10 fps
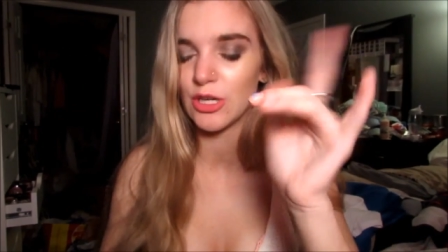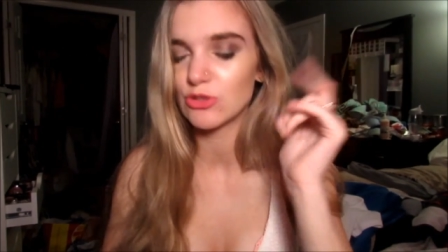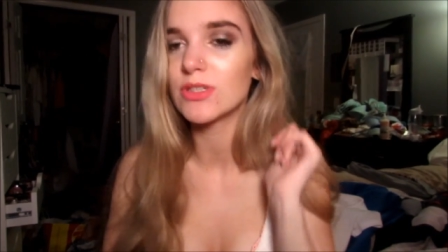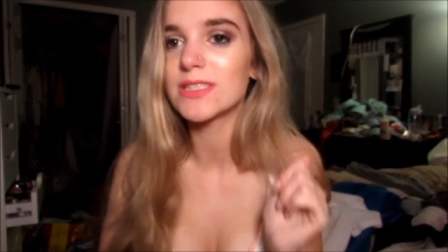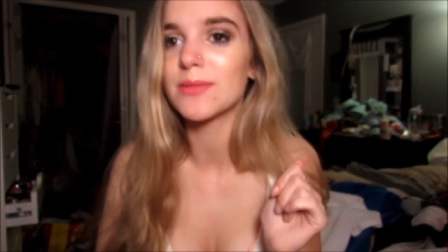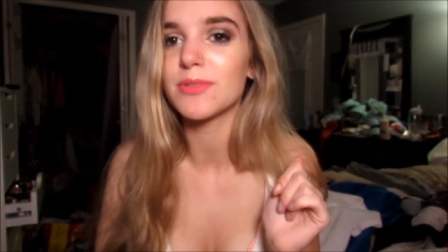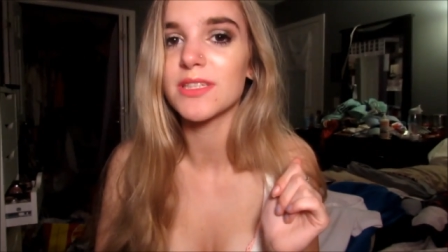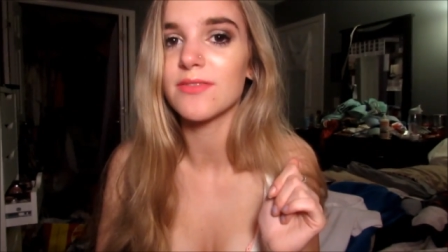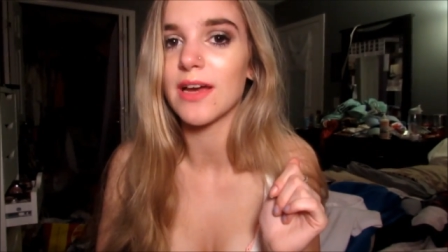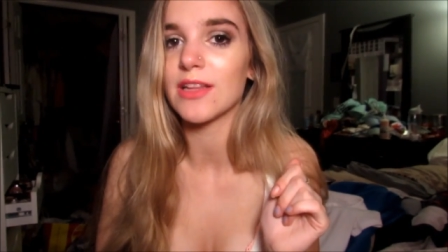hundred ten
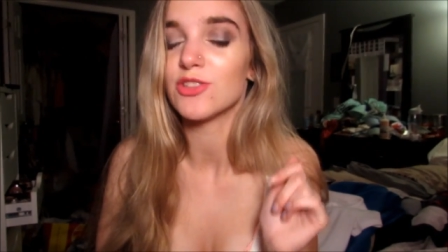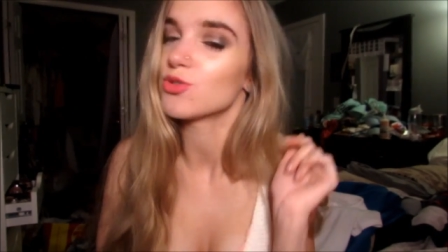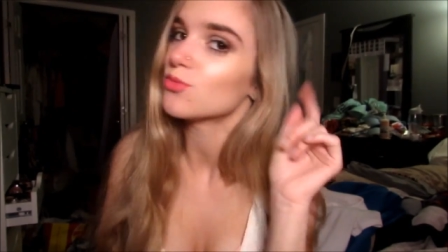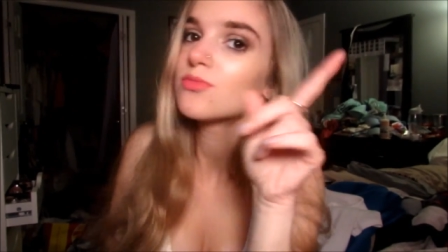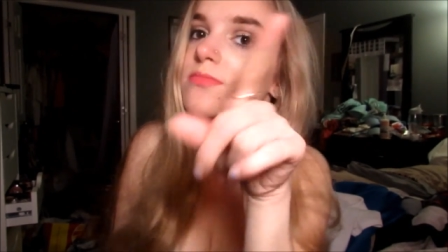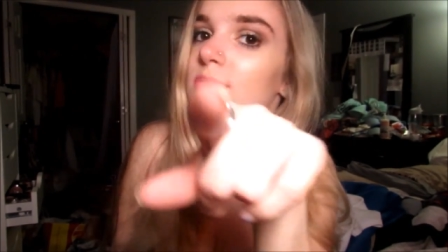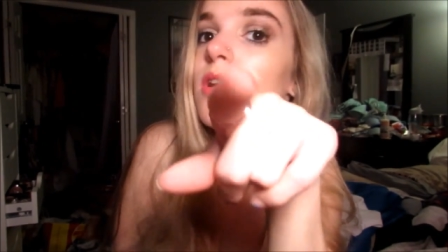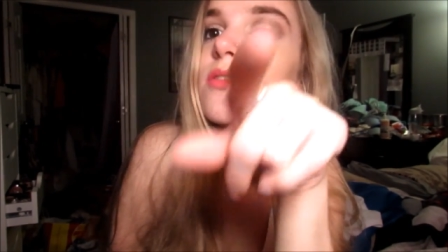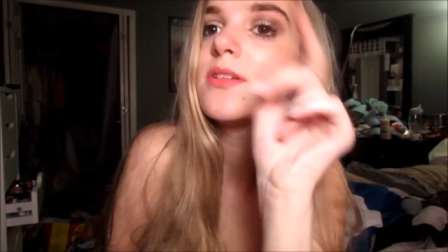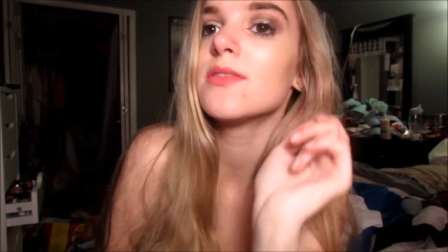percent valid, so
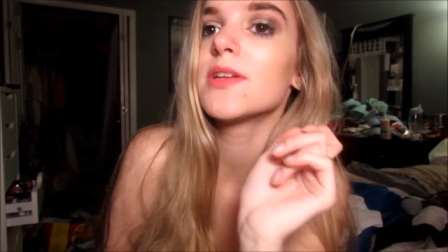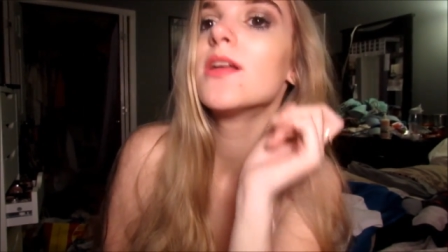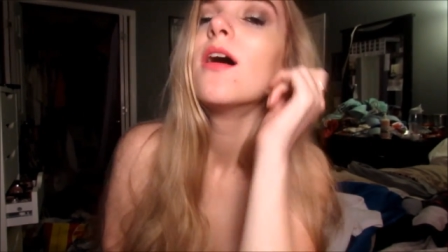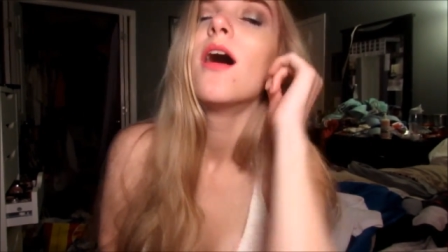don't even.